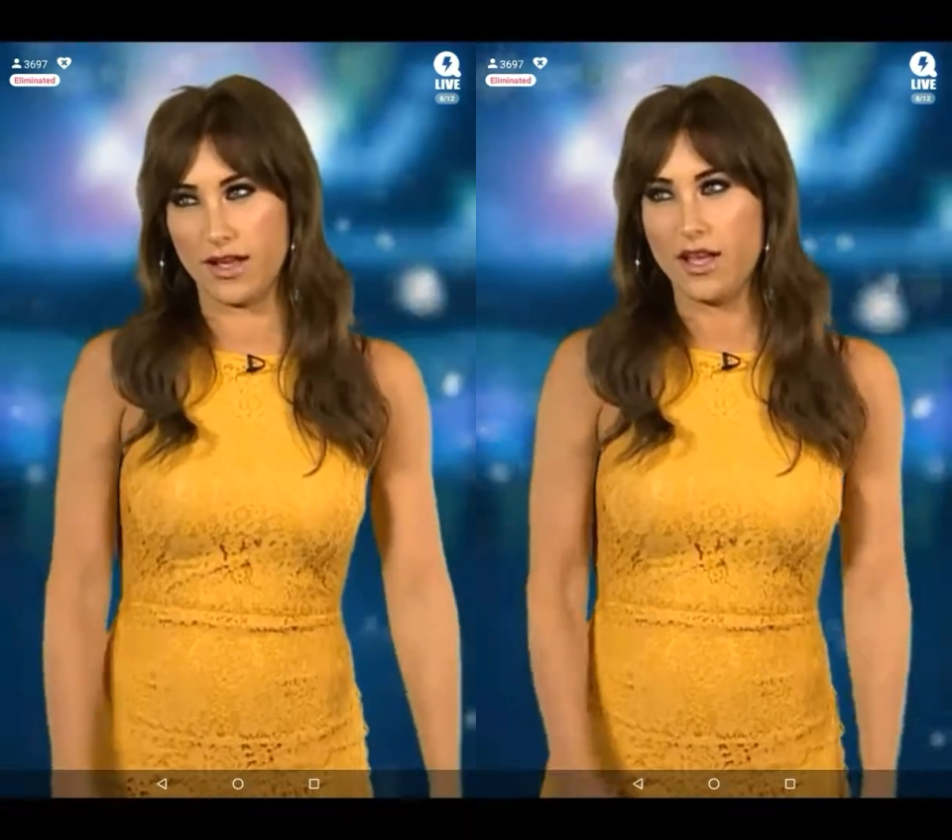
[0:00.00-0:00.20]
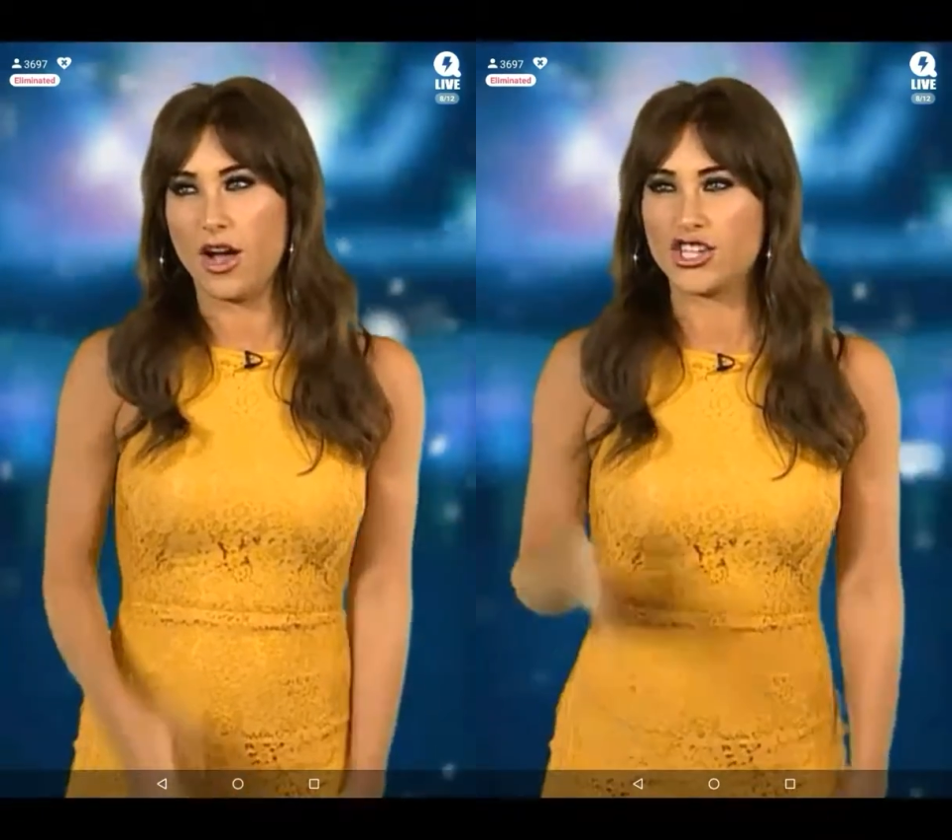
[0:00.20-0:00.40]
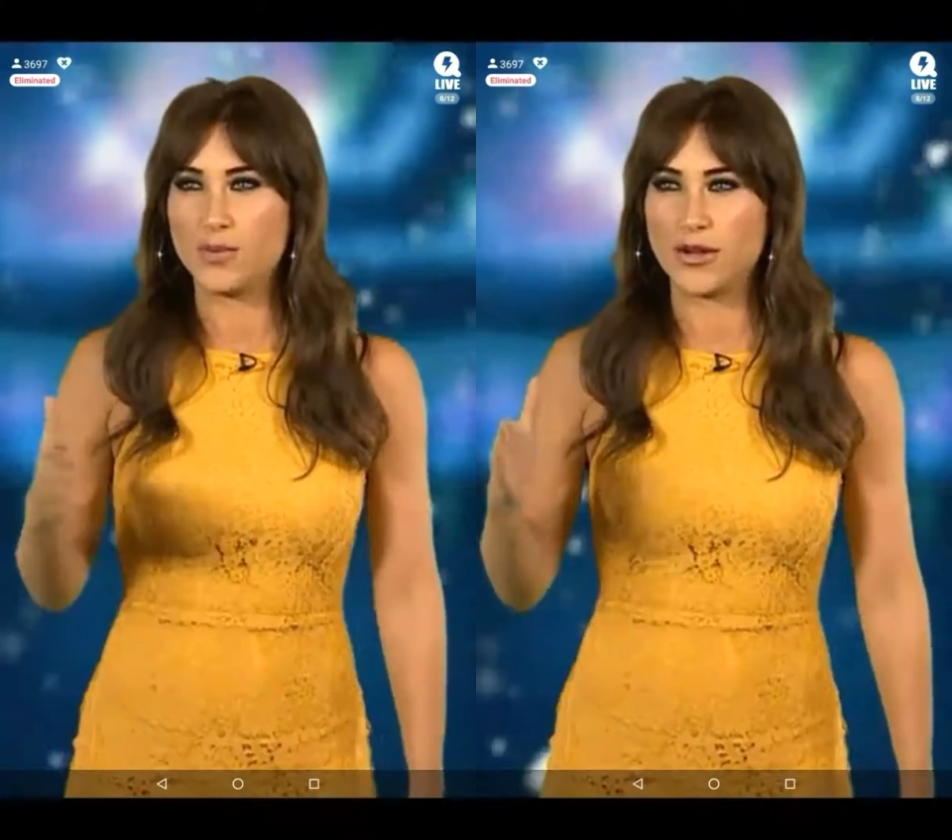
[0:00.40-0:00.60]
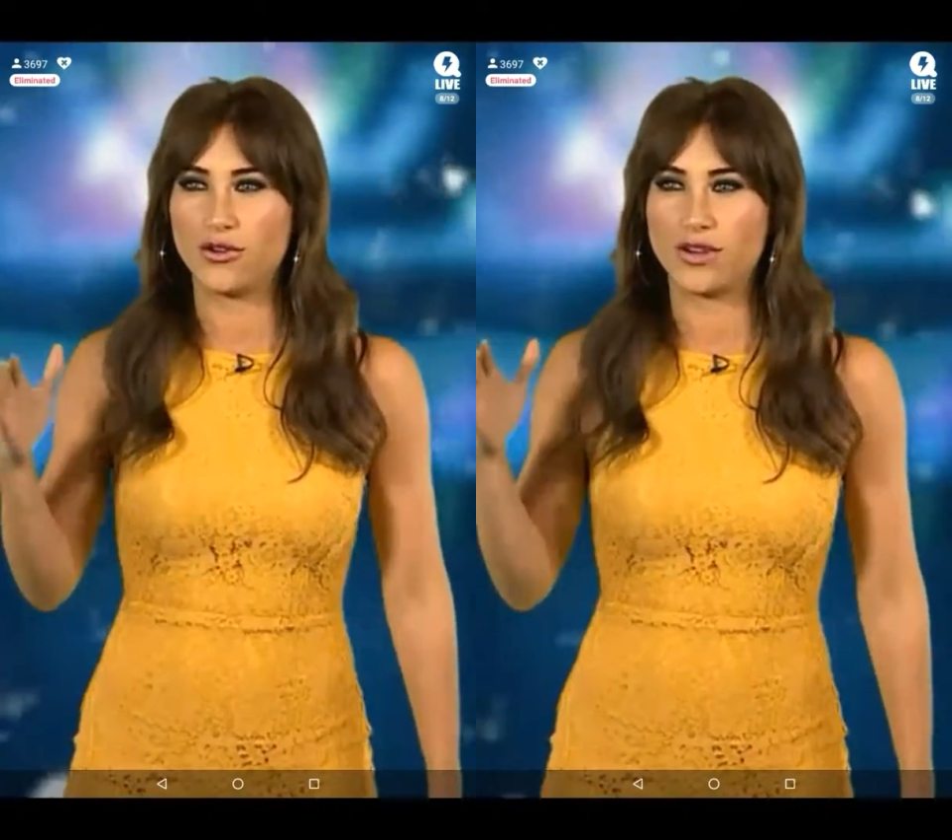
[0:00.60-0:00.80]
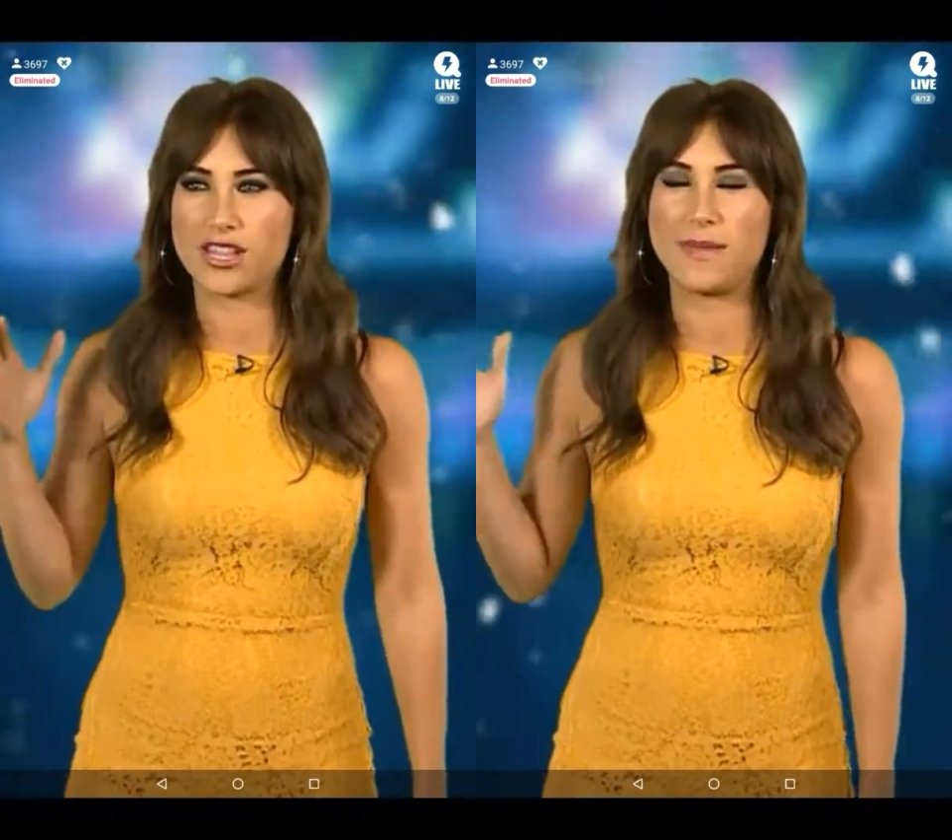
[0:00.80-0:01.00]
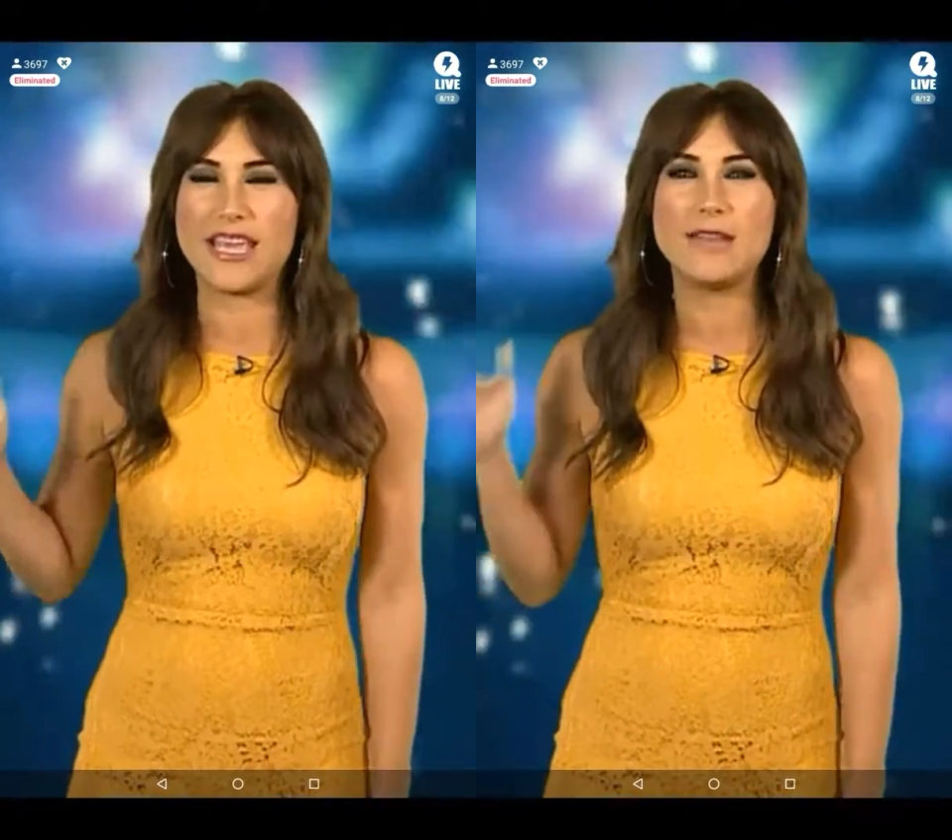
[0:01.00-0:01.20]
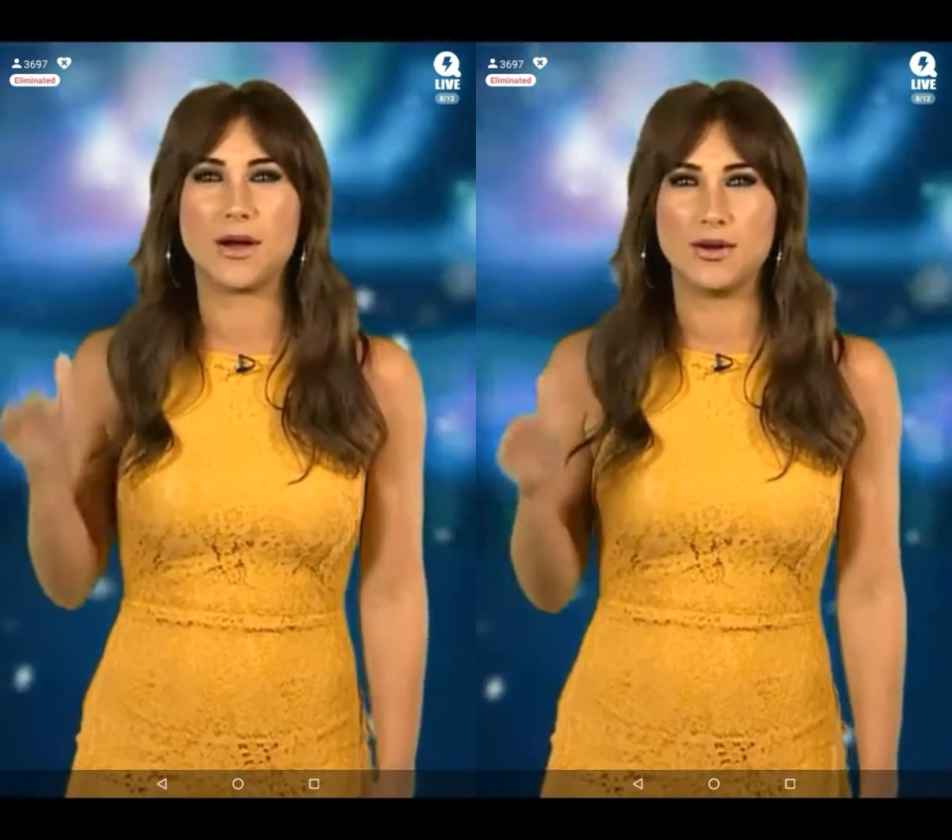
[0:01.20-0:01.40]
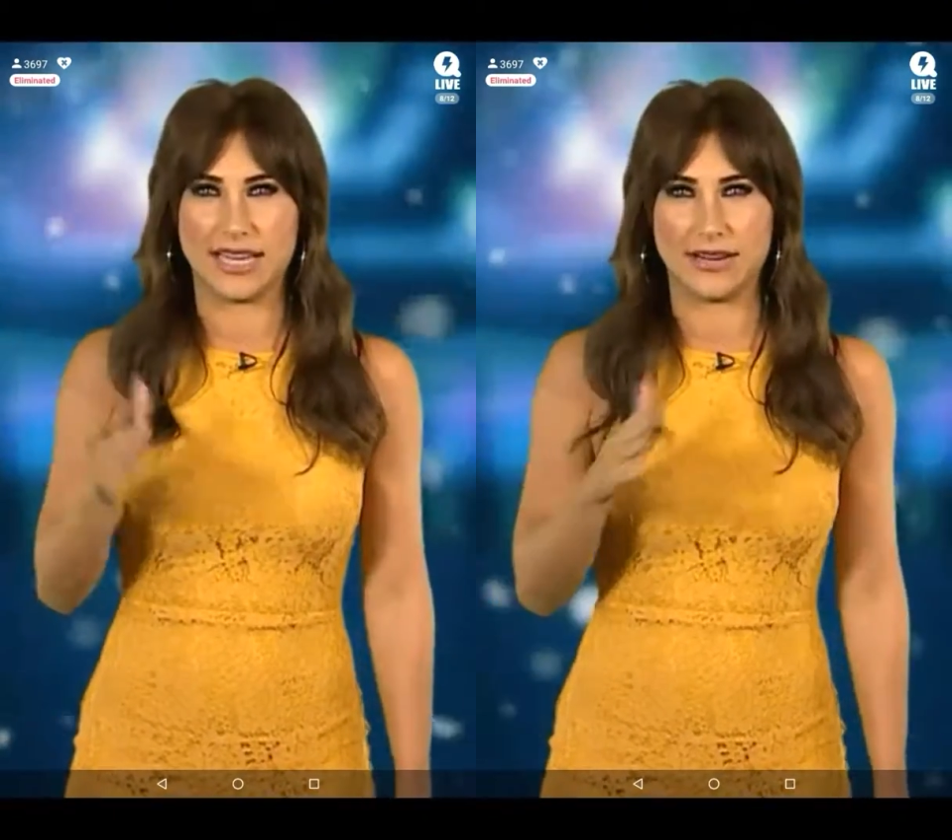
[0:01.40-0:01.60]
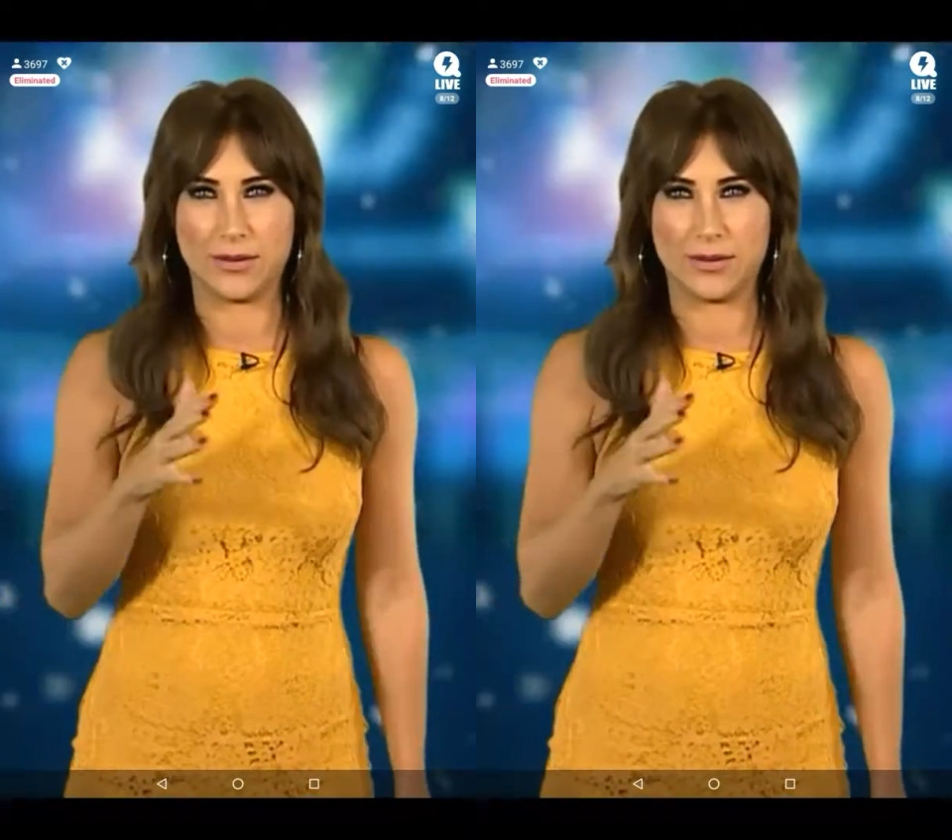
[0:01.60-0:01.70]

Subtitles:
I actually went on a speedboat down